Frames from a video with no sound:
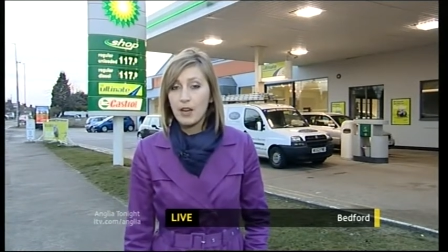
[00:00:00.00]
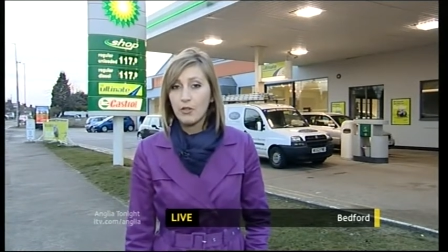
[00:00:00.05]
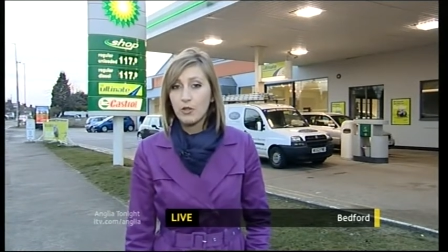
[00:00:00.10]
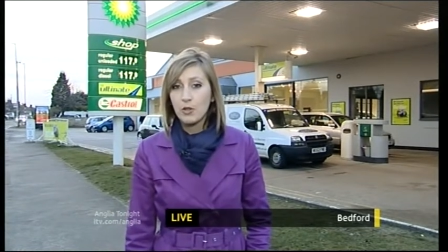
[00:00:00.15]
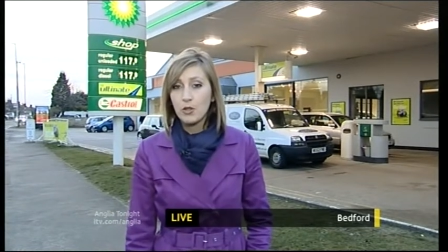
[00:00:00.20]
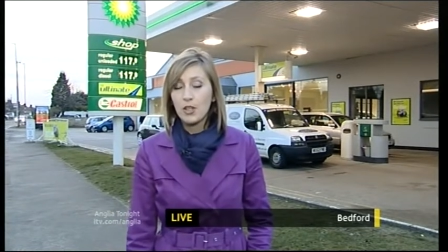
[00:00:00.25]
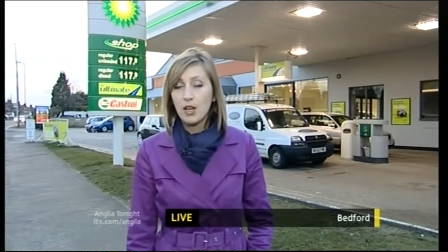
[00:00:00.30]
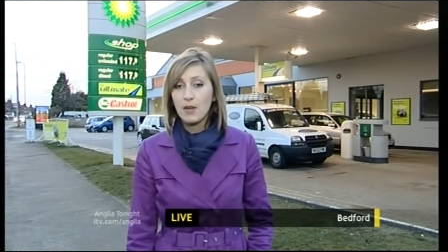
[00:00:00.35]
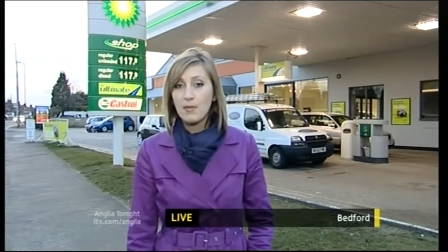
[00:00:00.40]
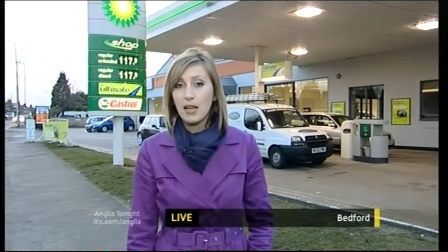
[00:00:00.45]
I've
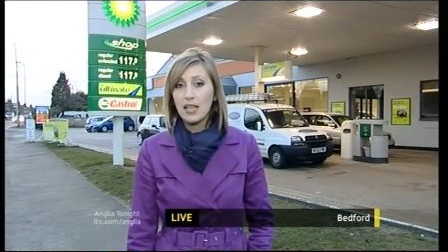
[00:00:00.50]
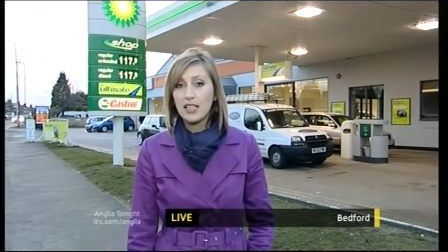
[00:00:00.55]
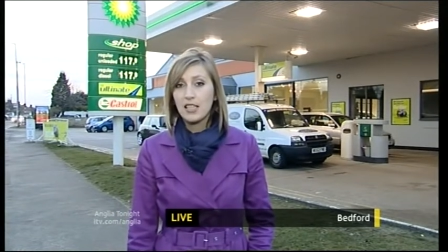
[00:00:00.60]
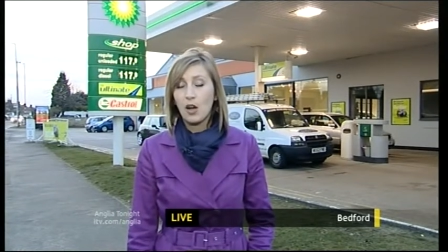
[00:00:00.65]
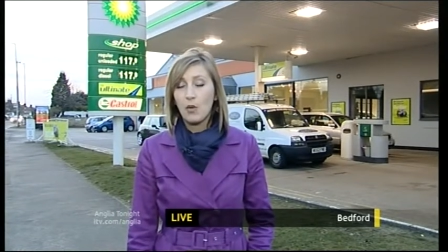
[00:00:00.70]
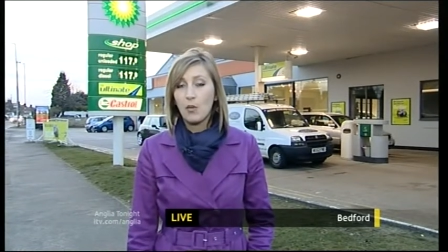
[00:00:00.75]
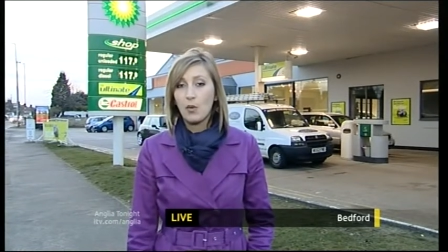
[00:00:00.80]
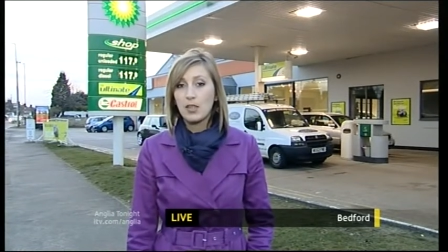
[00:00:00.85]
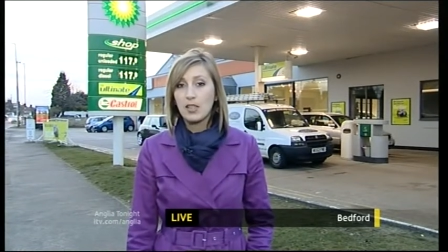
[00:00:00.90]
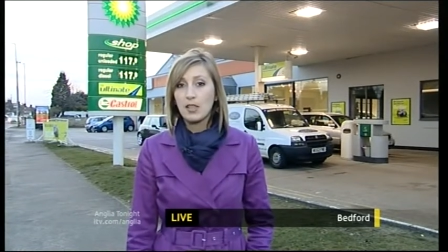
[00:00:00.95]
also
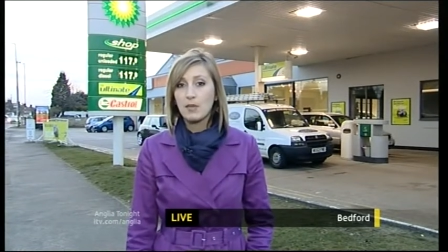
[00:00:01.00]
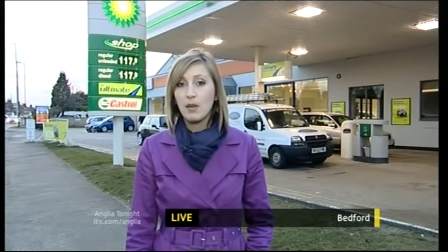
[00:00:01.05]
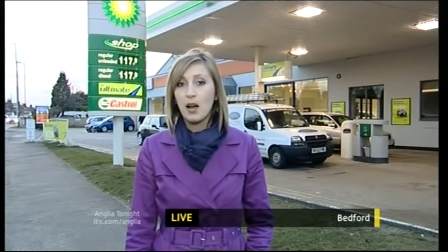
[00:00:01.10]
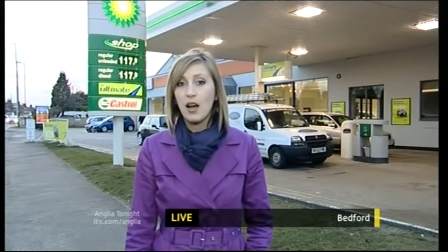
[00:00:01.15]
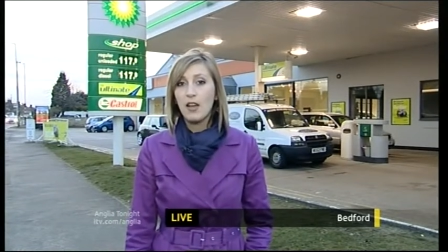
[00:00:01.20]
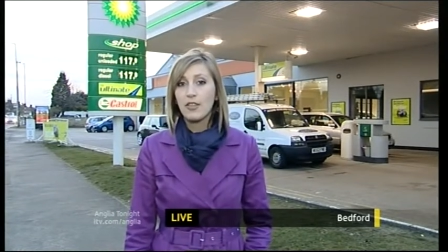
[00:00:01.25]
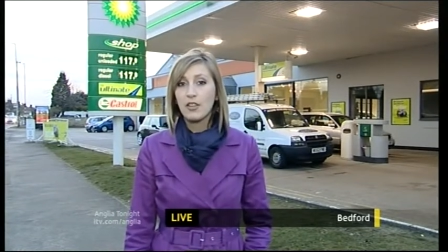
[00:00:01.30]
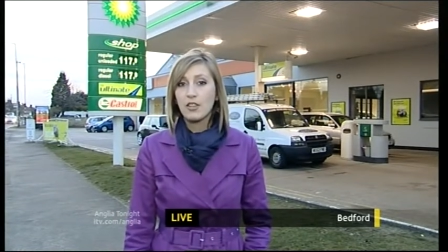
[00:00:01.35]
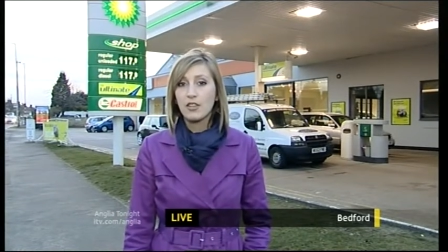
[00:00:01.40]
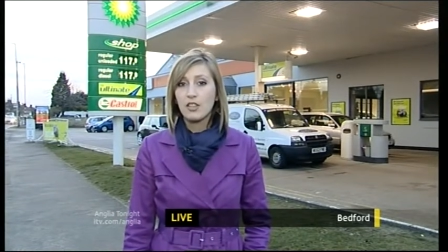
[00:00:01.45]
met up with some
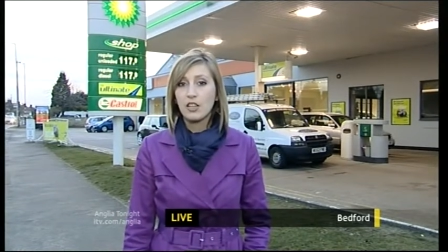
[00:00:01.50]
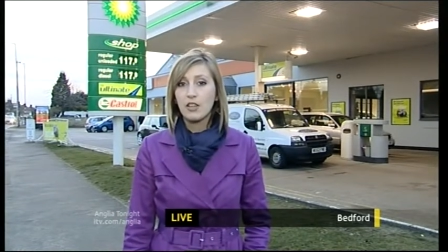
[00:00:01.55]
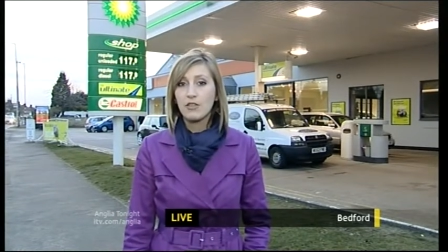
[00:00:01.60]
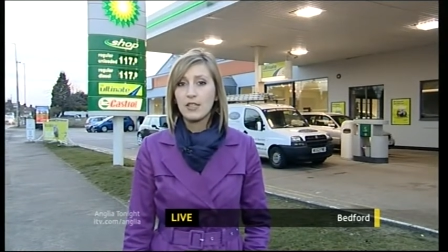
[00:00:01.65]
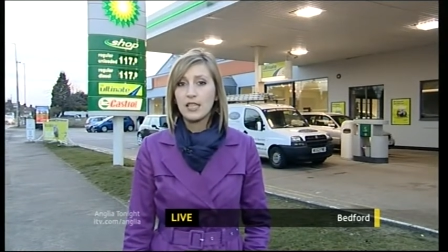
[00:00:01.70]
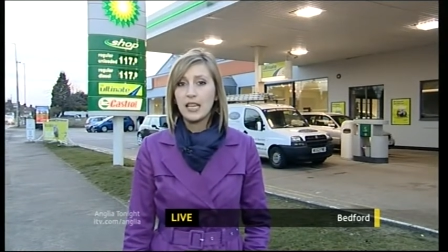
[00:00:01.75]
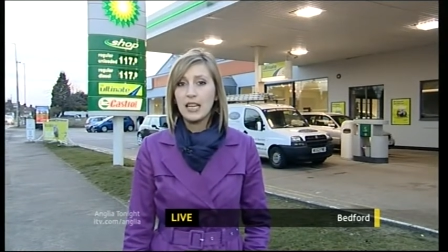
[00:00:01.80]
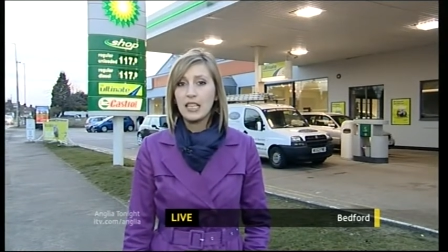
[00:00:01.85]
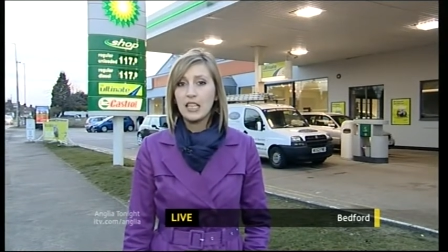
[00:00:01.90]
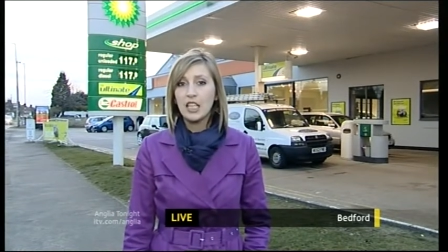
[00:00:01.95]
others
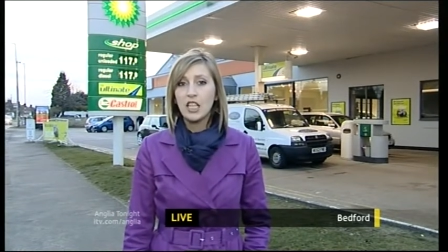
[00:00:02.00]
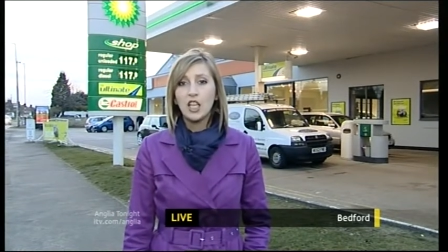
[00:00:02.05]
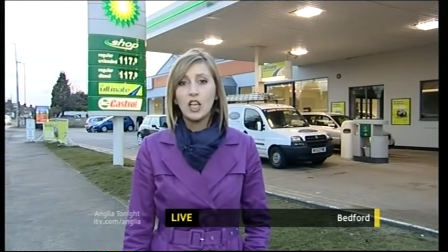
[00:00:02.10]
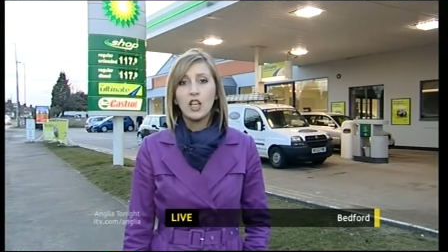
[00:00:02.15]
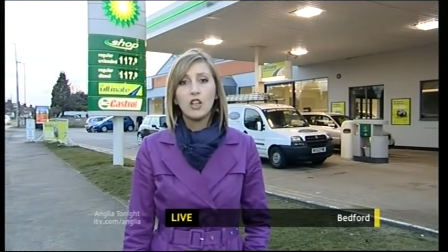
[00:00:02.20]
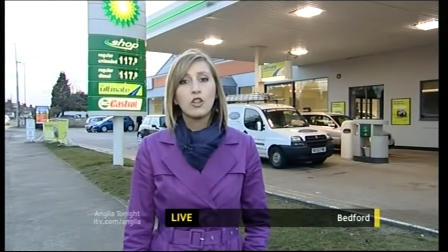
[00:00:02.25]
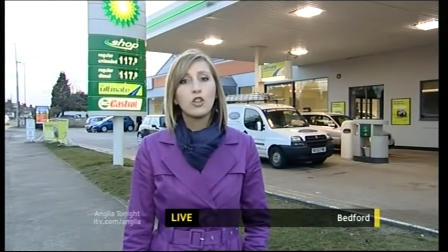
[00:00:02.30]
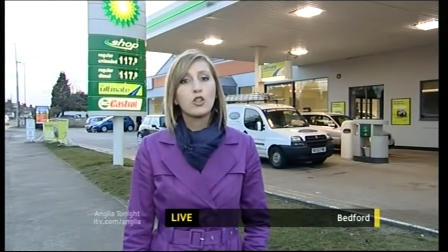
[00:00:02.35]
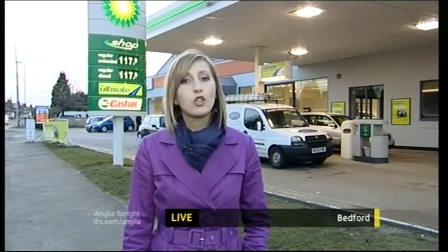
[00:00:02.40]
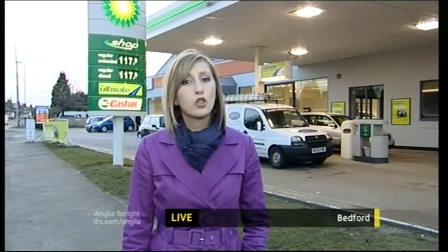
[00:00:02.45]
who've seen
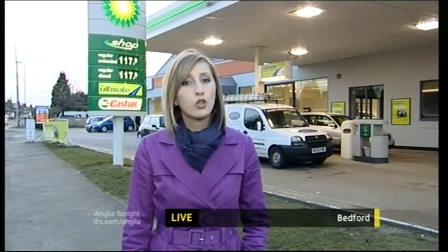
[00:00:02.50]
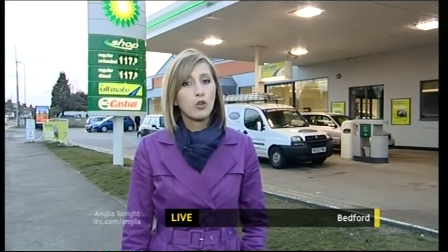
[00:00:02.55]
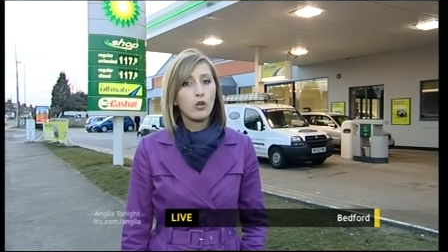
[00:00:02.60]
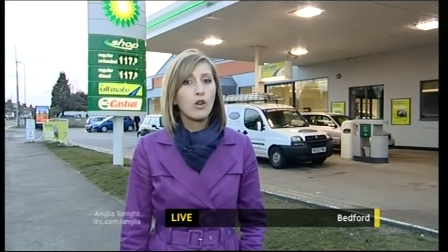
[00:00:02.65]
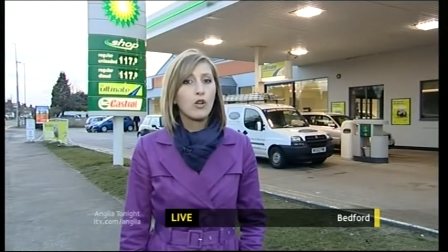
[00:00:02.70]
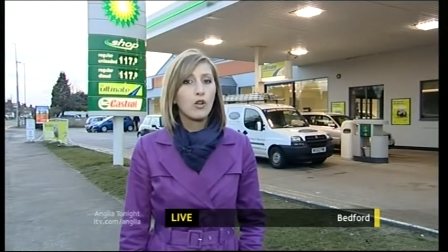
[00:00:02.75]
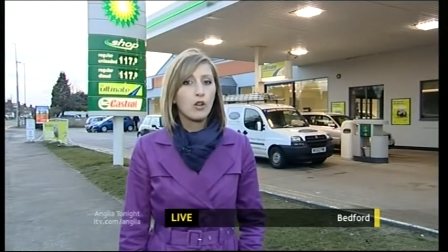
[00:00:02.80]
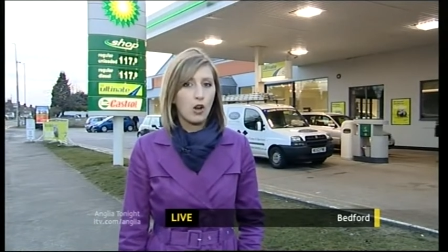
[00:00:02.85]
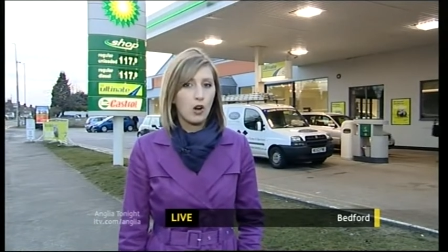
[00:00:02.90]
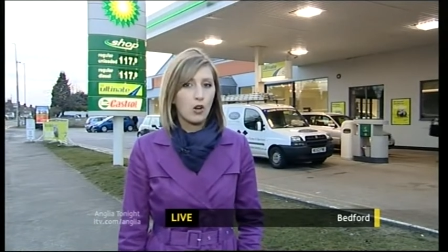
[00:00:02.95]
the
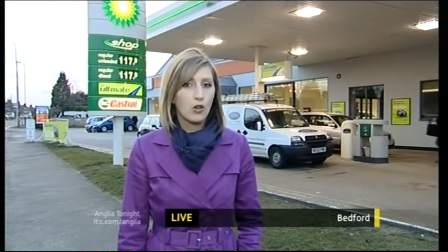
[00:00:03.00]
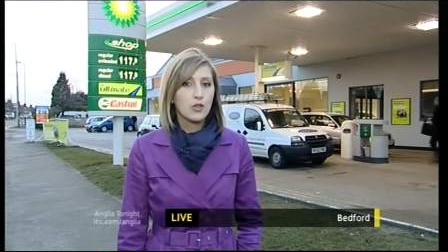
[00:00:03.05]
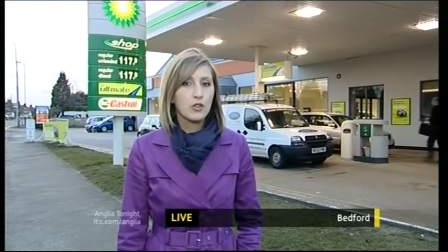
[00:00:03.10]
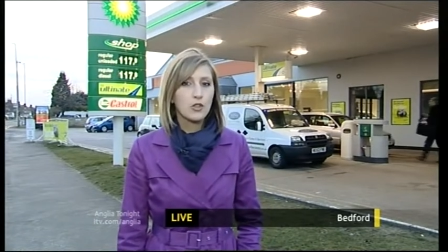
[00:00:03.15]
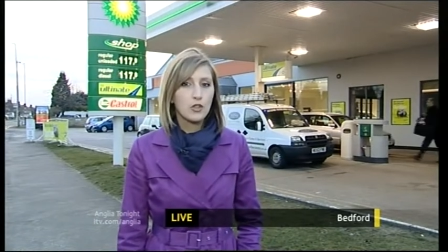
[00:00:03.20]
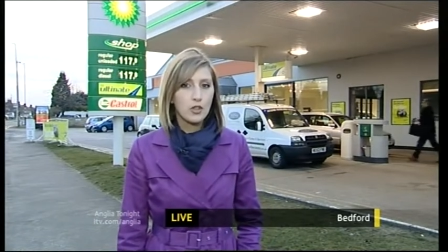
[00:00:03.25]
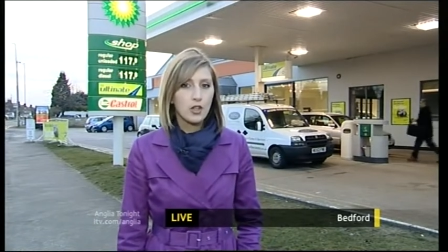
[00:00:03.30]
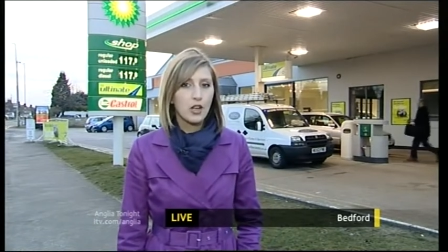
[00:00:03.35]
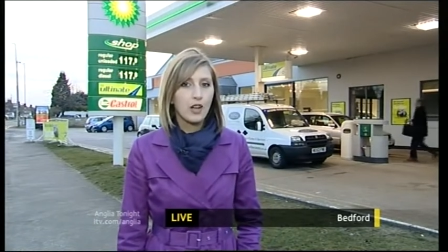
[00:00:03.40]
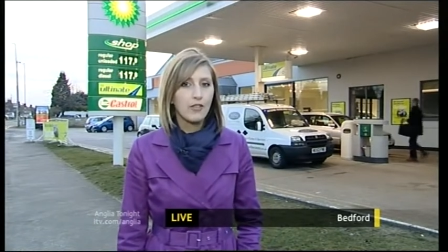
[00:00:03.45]
true
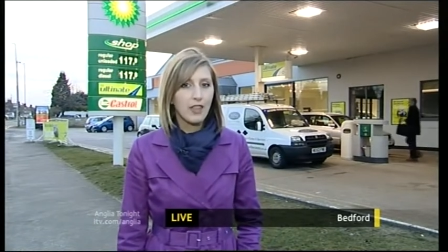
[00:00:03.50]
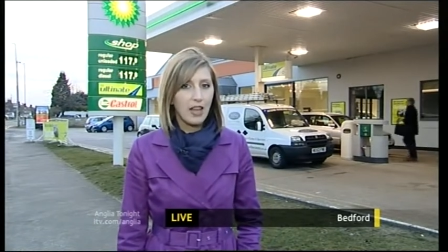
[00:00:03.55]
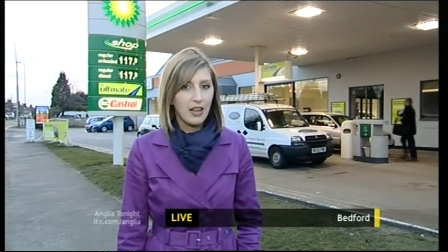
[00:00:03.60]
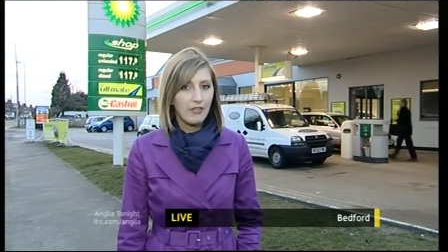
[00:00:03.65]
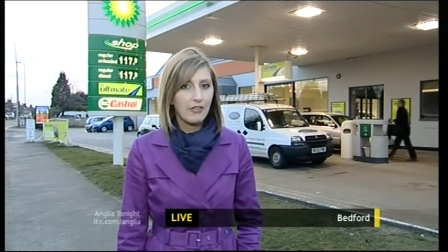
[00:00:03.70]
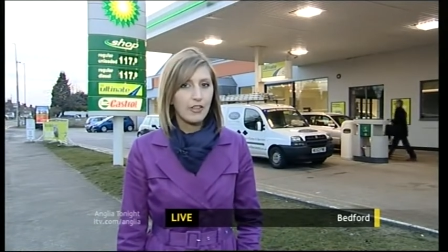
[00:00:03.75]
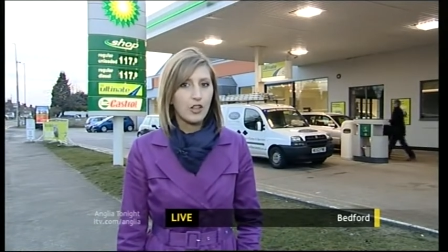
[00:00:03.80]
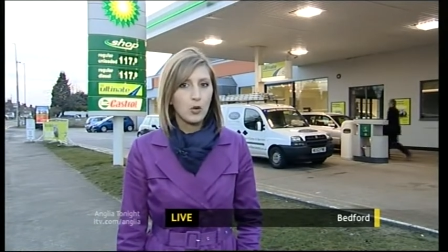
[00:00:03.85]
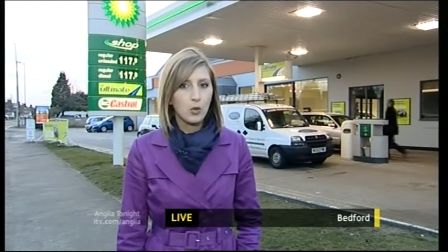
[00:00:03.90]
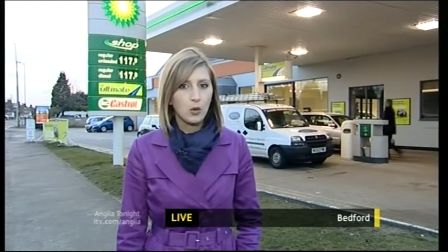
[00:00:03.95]
cost of
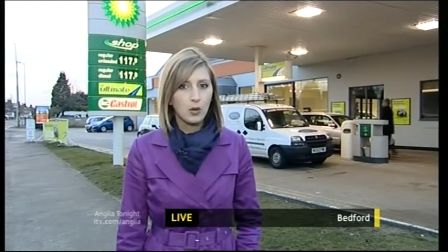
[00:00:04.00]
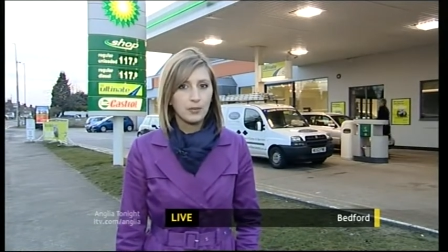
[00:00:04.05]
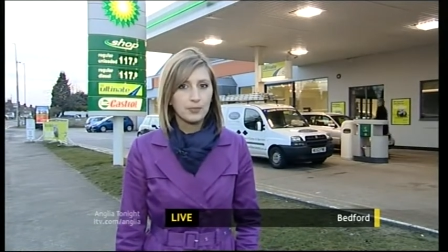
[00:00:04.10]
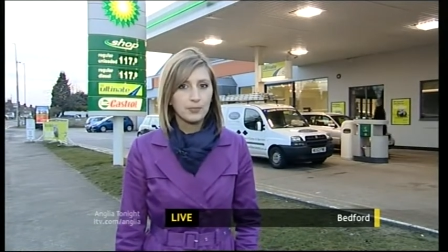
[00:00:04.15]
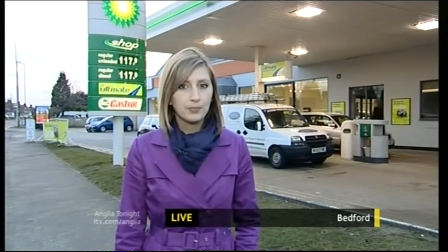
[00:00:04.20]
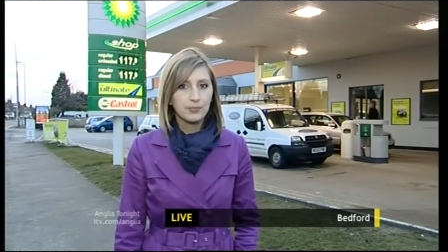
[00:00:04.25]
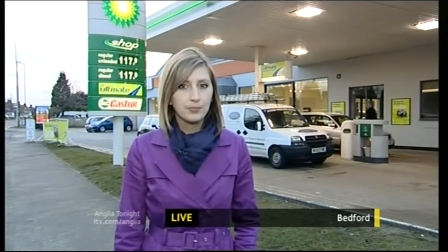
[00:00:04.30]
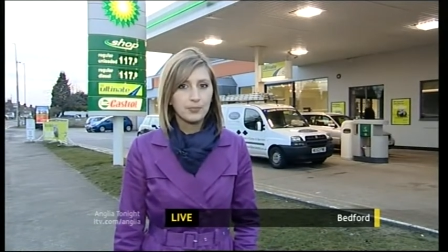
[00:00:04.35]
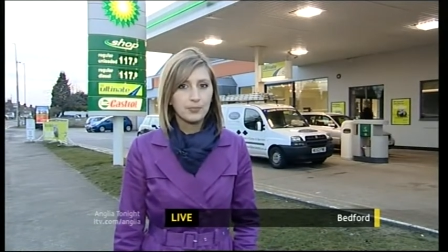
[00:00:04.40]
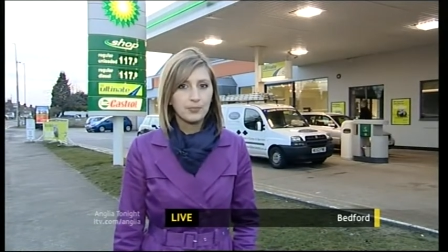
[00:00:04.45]
their fuel.